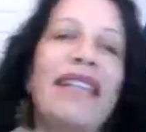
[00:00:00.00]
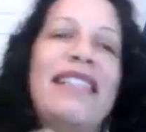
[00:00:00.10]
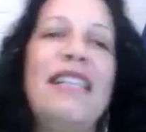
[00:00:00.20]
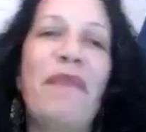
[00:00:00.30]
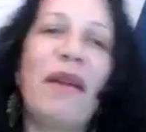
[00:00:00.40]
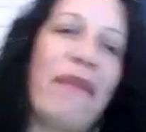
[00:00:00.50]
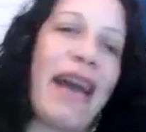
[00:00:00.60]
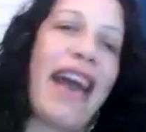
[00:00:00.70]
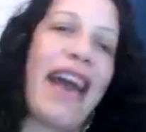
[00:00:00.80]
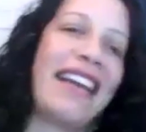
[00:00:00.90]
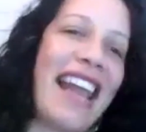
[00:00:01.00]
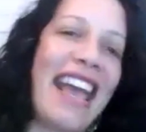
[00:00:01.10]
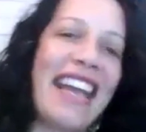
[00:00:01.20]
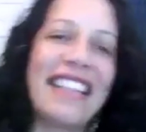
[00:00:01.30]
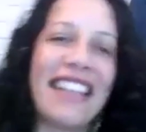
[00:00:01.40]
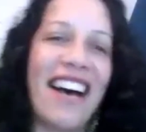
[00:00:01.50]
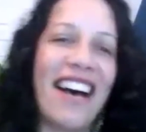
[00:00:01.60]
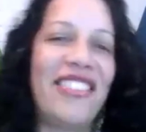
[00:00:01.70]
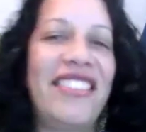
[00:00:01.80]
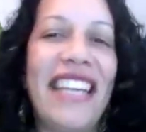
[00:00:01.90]
my sleeping bag and laying it
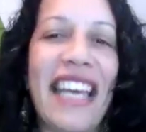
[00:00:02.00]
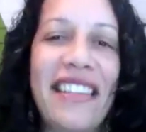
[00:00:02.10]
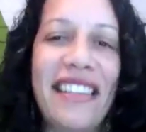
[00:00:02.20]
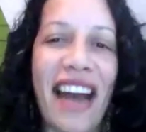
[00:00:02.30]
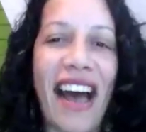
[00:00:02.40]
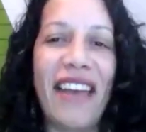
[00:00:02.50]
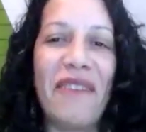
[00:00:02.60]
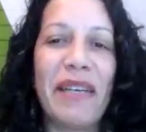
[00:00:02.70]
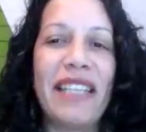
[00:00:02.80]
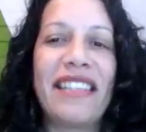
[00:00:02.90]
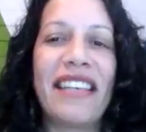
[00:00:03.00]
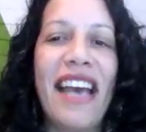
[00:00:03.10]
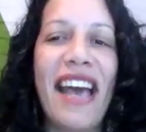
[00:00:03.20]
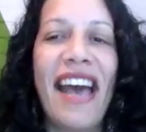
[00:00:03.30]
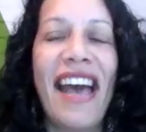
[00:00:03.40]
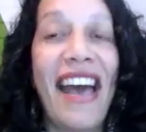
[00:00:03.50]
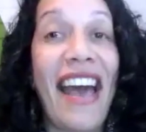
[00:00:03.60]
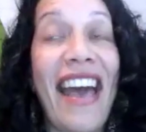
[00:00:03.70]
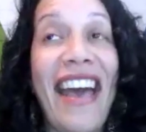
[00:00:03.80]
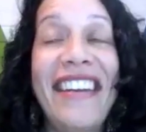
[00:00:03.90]
out to get dry a bit
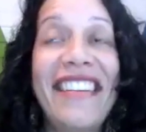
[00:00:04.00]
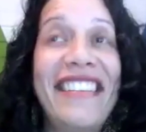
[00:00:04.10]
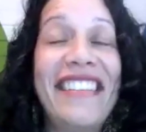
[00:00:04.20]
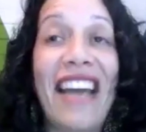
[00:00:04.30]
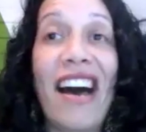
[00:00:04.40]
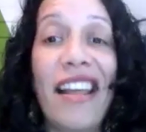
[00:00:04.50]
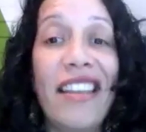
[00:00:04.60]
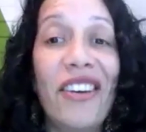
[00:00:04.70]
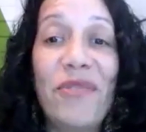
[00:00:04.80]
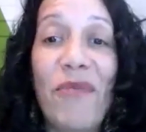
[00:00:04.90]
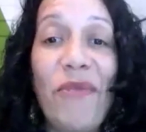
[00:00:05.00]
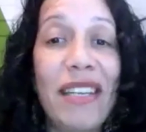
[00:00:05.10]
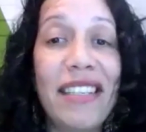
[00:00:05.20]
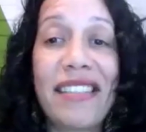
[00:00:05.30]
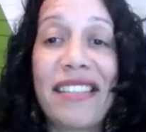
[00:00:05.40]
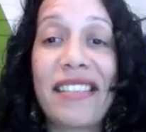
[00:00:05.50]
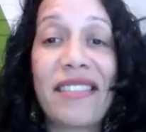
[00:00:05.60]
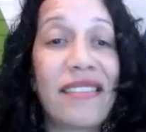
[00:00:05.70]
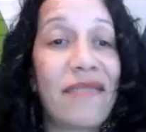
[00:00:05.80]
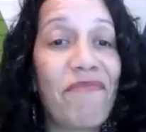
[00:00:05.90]
and yeah those
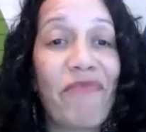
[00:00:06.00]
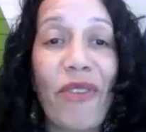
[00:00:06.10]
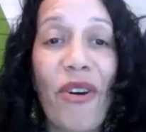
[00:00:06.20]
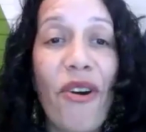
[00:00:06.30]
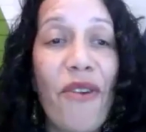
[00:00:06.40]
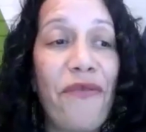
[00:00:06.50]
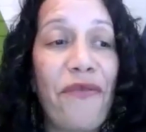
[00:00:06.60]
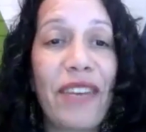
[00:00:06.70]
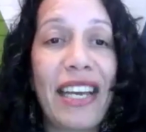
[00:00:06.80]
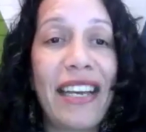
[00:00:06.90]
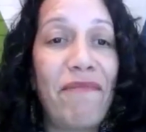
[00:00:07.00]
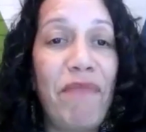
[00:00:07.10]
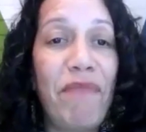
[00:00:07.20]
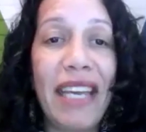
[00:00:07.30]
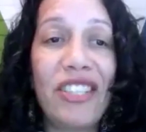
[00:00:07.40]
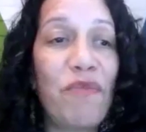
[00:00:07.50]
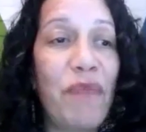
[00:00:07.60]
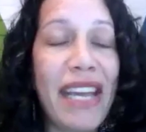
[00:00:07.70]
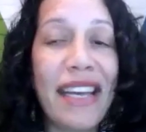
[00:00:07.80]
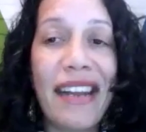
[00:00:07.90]
moments of being just
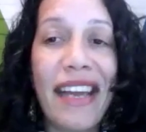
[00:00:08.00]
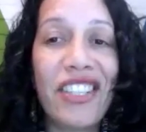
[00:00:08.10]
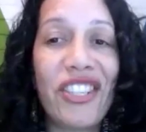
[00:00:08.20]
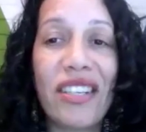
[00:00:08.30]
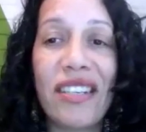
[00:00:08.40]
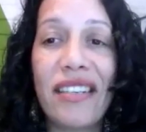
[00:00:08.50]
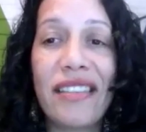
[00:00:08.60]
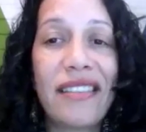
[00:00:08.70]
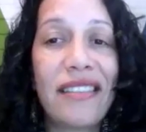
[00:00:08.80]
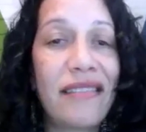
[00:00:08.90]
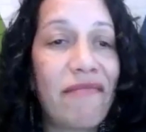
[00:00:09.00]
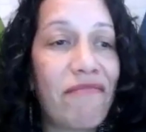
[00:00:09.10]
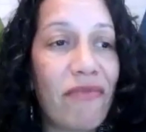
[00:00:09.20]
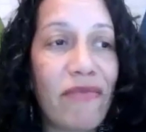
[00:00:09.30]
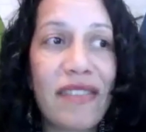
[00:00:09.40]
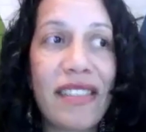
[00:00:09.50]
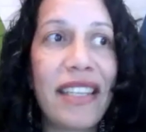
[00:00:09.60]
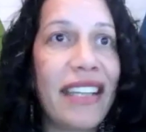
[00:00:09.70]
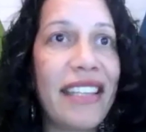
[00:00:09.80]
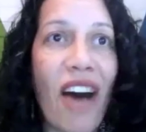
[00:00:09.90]
being in nature
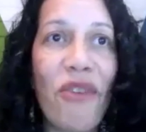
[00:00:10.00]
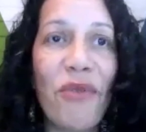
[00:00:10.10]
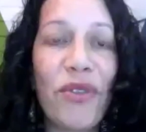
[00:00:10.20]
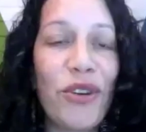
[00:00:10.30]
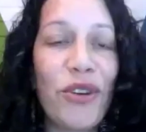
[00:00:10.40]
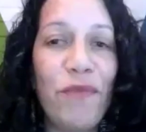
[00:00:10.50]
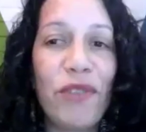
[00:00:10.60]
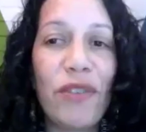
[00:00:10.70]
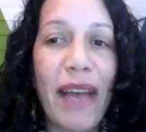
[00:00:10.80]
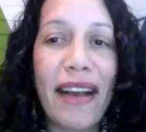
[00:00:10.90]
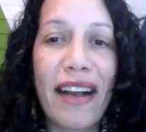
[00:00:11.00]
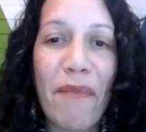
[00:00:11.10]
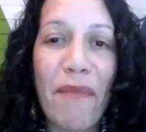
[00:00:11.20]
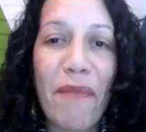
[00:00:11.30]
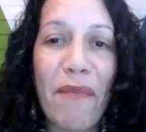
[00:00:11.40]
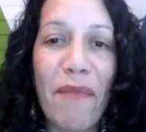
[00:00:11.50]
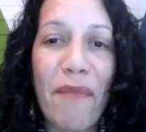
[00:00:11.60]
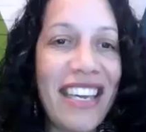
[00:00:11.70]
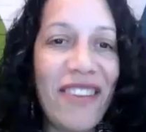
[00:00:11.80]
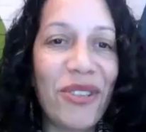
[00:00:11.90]
sitting down with a group to make a cup of
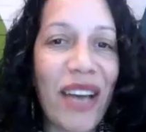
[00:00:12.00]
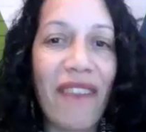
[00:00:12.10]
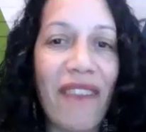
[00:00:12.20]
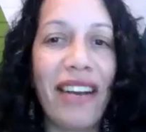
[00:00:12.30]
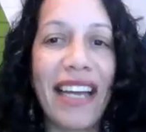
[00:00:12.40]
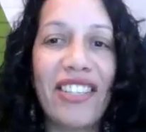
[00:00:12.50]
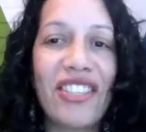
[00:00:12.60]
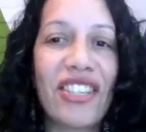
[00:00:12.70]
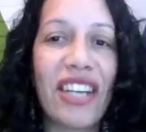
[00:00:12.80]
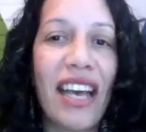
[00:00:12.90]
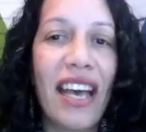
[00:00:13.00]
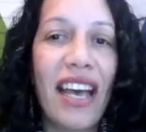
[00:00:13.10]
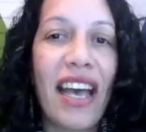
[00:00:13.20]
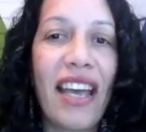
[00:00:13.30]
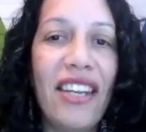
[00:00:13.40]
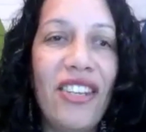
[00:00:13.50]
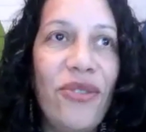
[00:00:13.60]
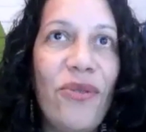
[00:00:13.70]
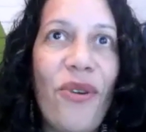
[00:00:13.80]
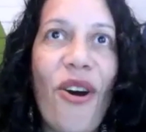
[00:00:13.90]
tea or to have lunch and you